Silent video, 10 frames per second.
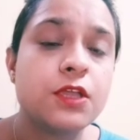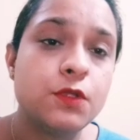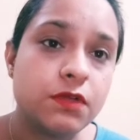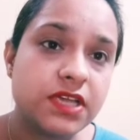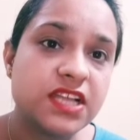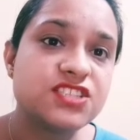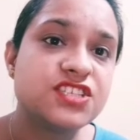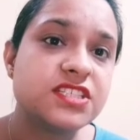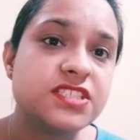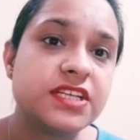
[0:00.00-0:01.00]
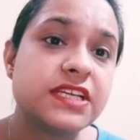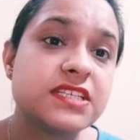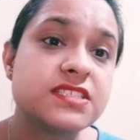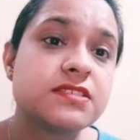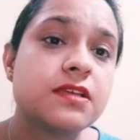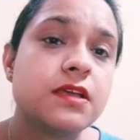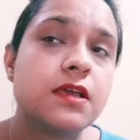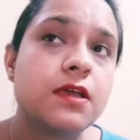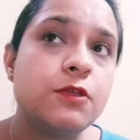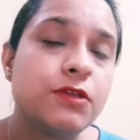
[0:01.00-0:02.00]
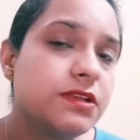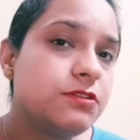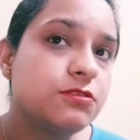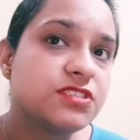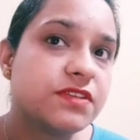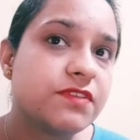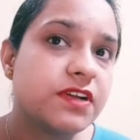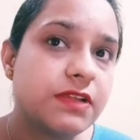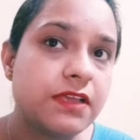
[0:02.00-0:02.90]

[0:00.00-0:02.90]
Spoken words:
You can change it as, you can use the word,